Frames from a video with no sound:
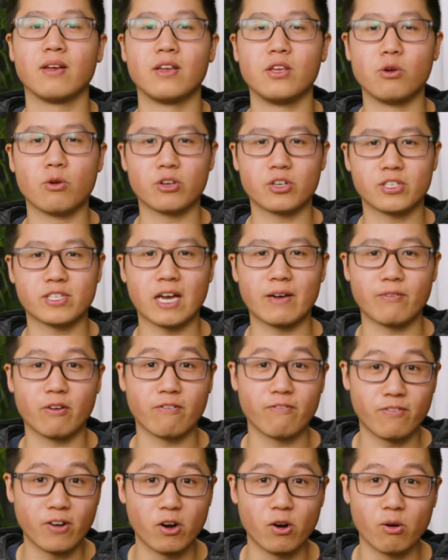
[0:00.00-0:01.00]
you can just have your
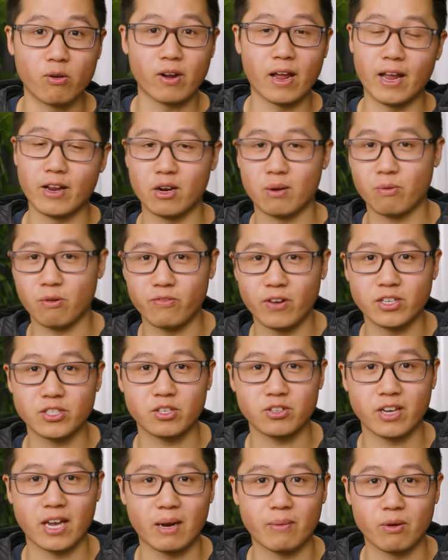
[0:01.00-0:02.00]
phone and your
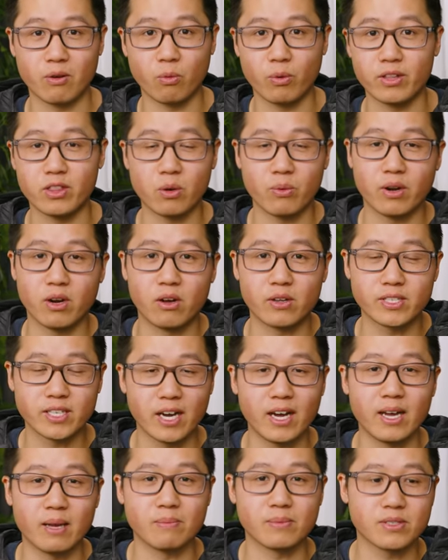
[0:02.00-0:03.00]
professional camera with you at all
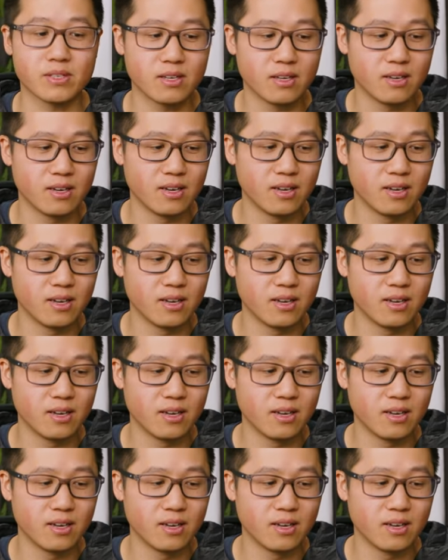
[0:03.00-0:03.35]
times,